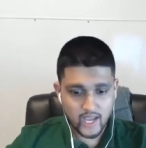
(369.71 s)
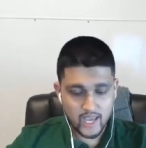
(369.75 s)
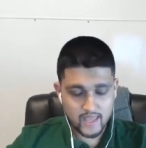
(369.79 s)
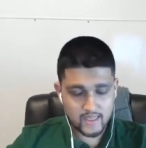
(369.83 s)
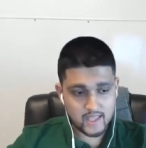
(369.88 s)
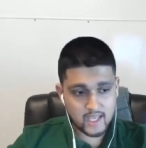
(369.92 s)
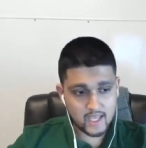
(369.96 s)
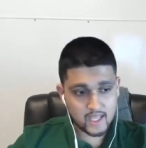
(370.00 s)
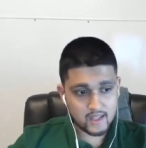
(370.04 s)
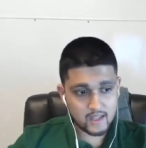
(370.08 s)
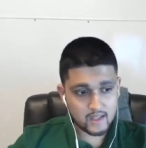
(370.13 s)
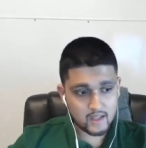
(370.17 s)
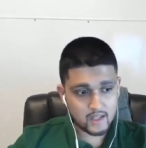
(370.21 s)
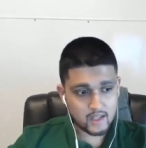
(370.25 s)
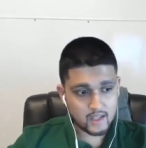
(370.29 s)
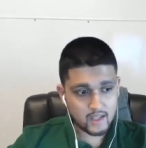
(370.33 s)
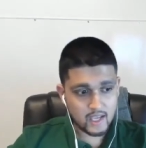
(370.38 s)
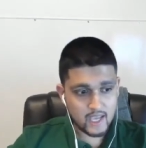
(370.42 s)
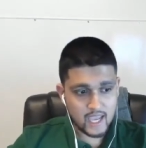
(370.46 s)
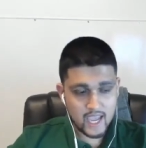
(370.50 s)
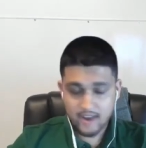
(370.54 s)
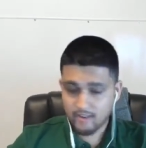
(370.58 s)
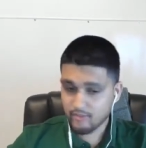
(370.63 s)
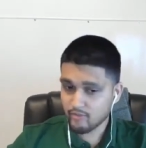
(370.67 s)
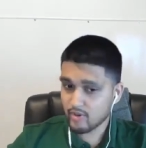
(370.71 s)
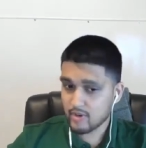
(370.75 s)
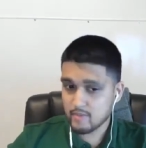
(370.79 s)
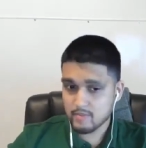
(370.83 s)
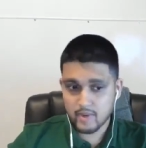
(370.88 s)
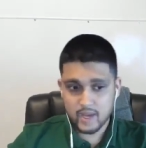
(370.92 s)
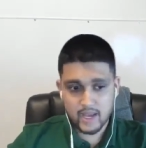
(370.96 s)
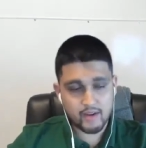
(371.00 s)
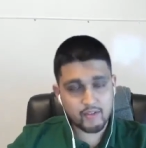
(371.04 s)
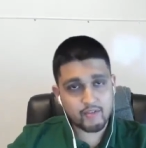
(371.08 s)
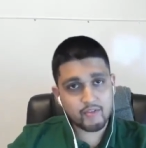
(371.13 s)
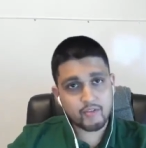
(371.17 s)
And then every,
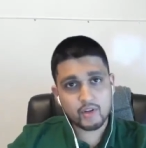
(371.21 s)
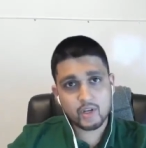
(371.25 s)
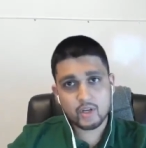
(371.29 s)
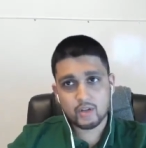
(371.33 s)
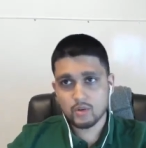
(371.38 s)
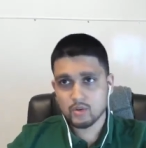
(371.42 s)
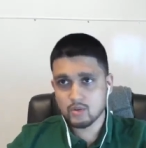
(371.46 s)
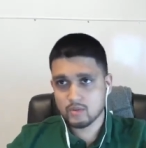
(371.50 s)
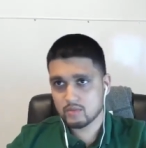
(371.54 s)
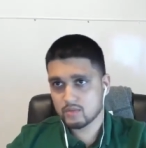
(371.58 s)
every